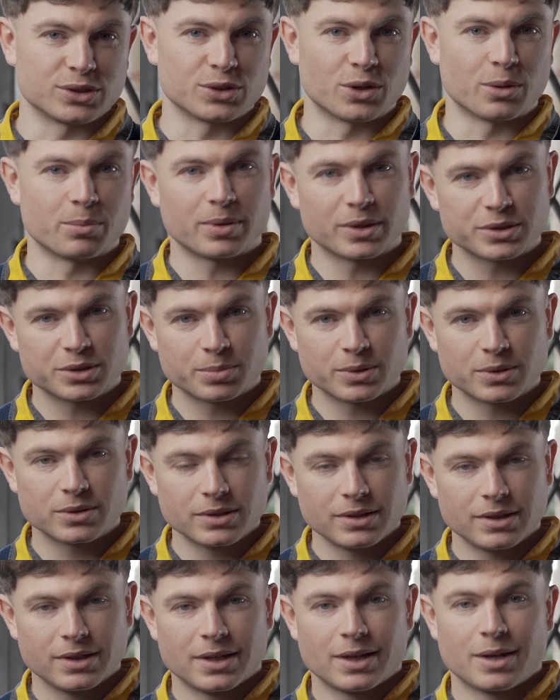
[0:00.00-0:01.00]
is not possible,
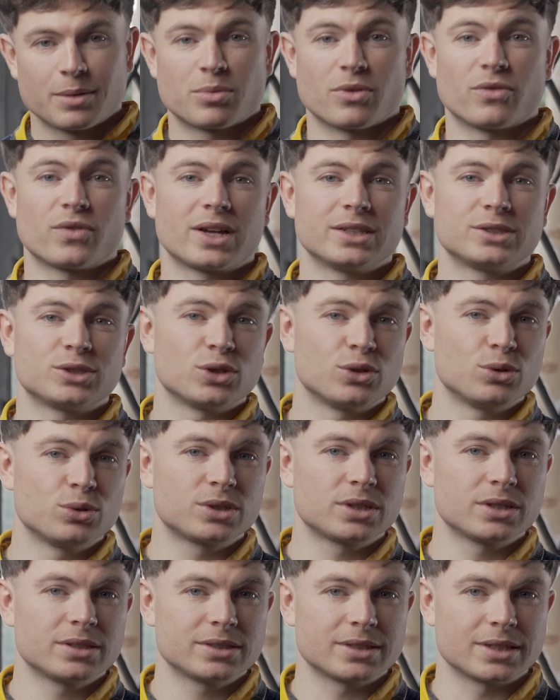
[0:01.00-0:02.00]
provide
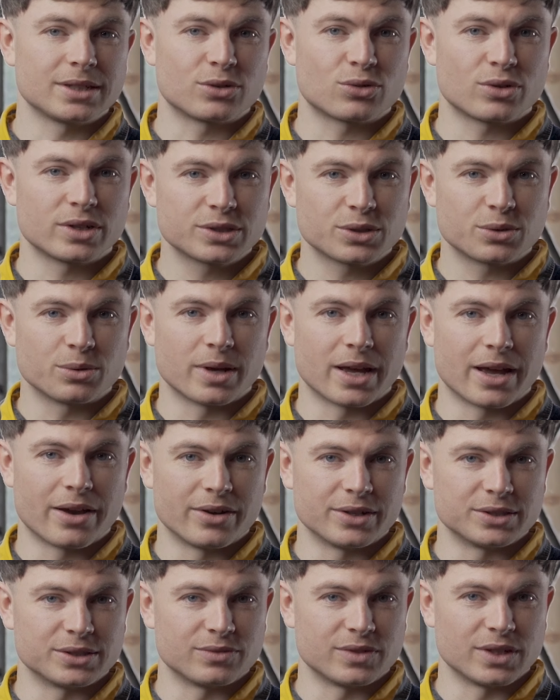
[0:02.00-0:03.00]
solutions in critical
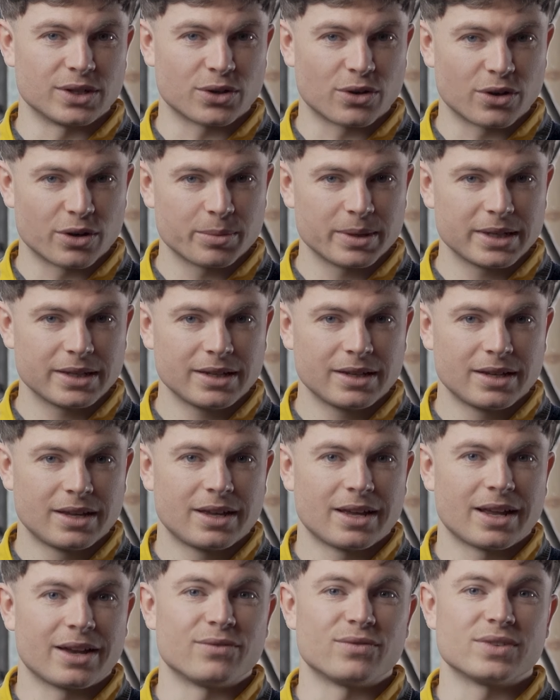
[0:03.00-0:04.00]
areas of the economy
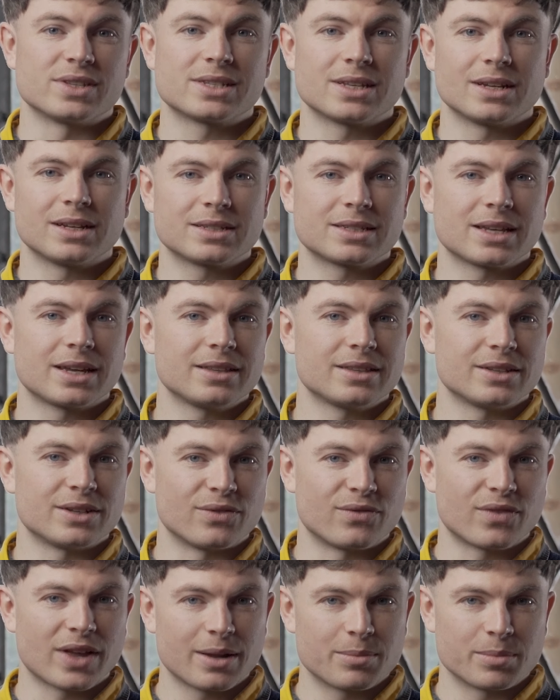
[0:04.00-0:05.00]
and facilitate the
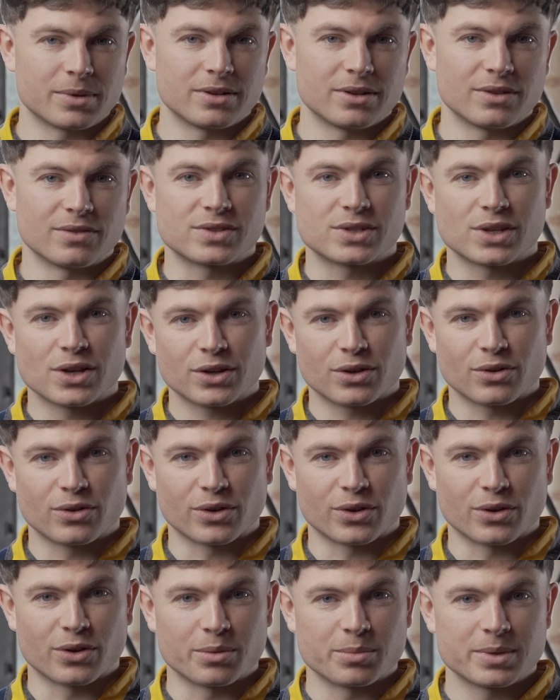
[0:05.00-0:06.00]
development of circular
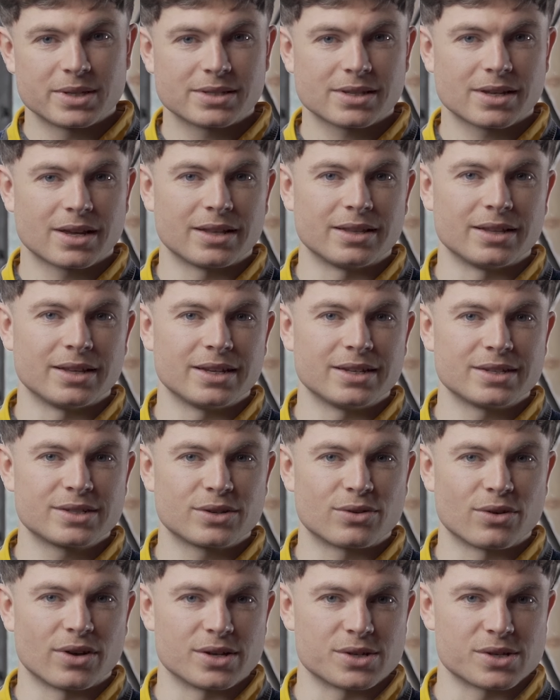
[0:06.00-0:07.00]
economies and the
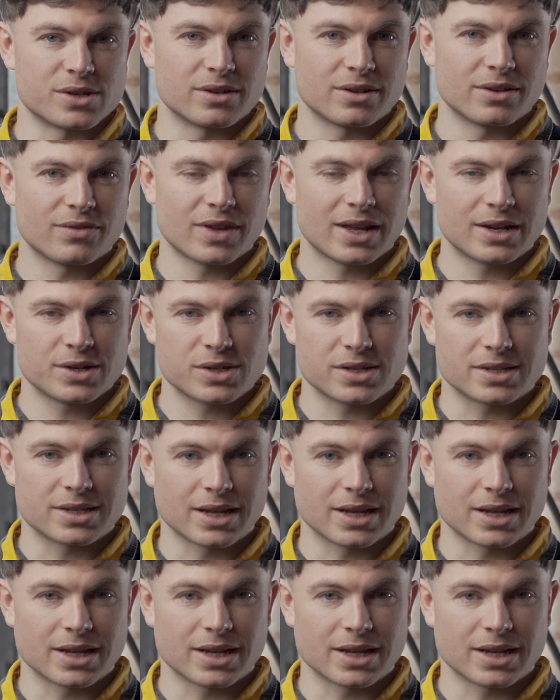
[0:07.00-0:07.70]
integration of energy